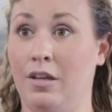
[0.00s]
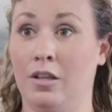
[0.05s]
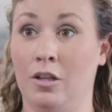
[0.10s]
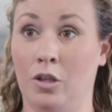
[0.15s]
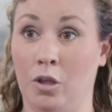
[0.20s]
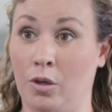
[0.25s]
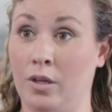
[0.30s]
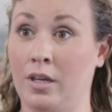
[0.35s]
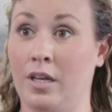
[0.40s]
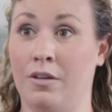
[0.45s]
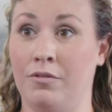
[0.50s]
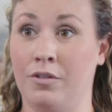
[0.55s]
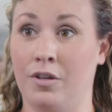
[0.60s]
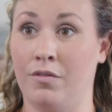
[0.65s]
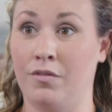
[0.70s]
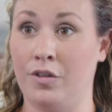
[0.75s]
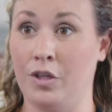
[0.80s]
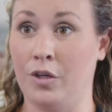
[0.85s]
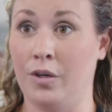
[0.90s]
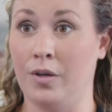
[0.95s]
look and
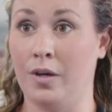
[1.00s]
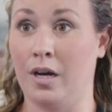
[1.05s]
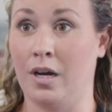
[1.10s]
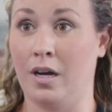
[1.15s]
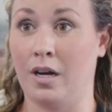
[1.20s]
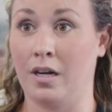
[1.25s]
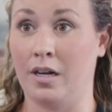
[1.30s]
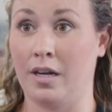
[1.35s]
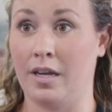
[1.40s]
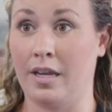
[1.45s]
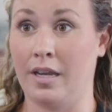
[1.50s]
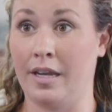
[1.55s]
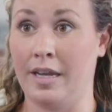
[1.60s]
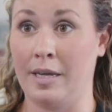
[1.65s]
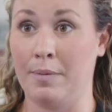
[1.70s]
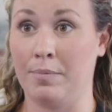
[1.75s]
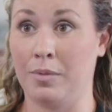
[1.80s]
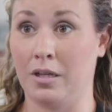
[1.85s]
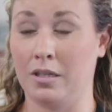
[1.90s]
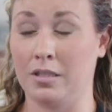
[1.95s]
review our
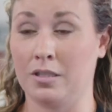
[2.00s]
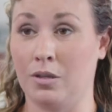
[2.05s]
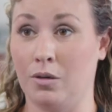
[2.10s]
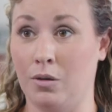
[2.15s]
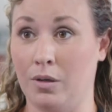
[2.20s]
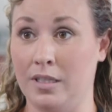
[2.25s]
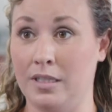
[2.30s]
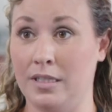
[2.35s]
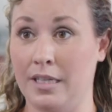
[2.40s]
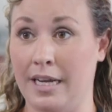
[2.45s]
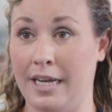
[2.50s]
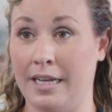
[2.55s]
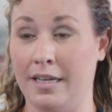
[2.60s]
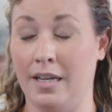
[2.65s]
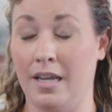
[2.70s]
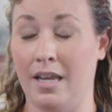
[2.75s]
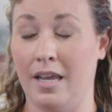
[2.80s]
A+ content.